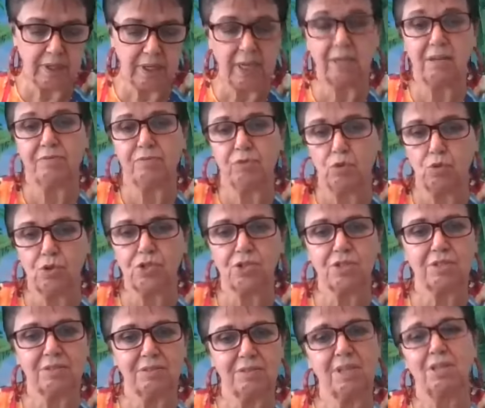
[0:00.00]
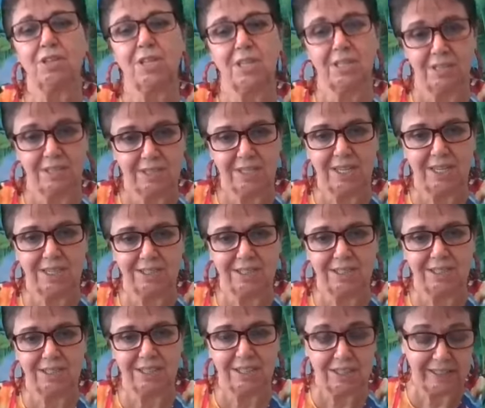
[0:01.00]
And of course, he didn't stay
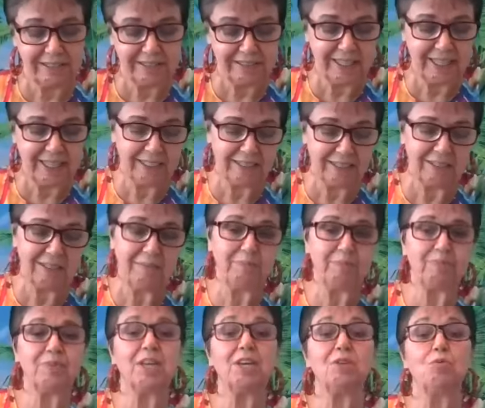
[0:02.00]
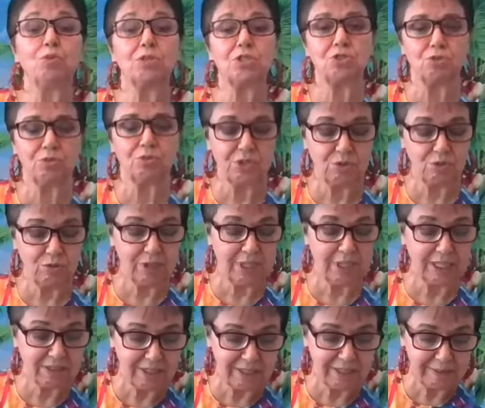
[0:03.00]
dead. He was
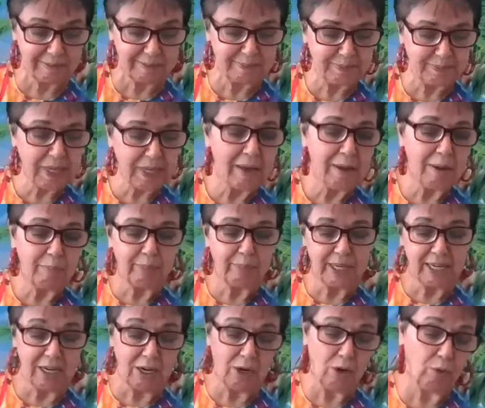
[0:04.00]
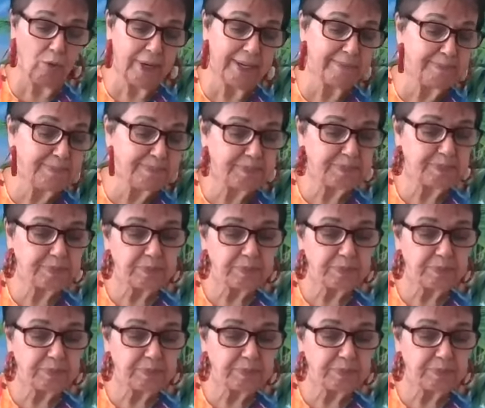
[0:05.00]
resurrected. But anyway,